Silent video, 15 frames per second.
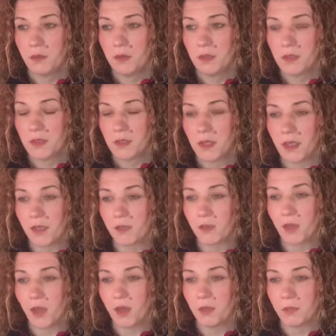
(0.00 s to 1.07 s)
It's like you
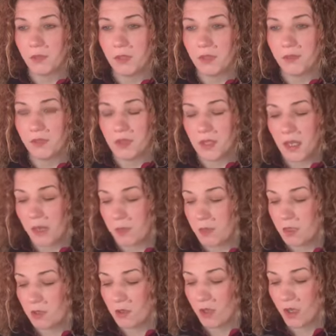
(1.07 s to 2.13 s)
can't believe it's
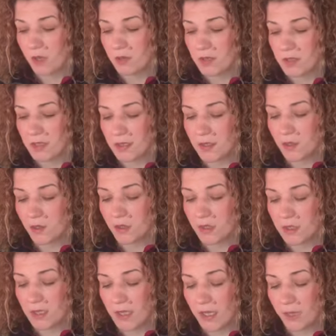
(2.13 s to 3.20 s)
happening. You can't see it's
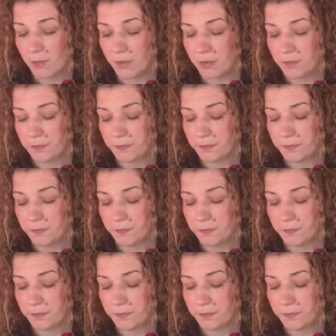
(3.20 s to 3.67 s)
going to happen.